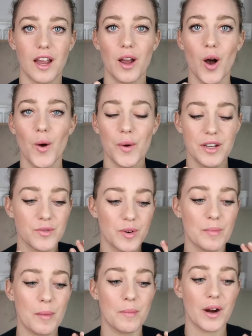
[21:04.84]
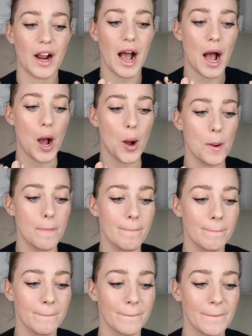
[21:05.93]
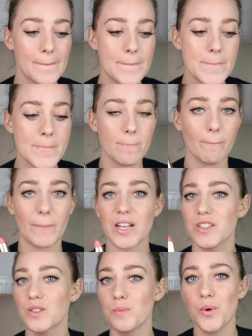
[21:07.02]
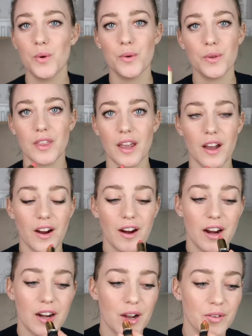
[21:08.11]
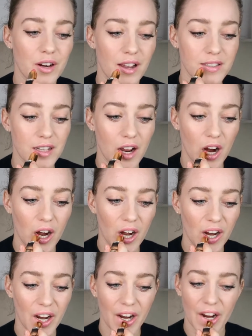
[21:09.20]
I always remember how smooth they are and how nice they are.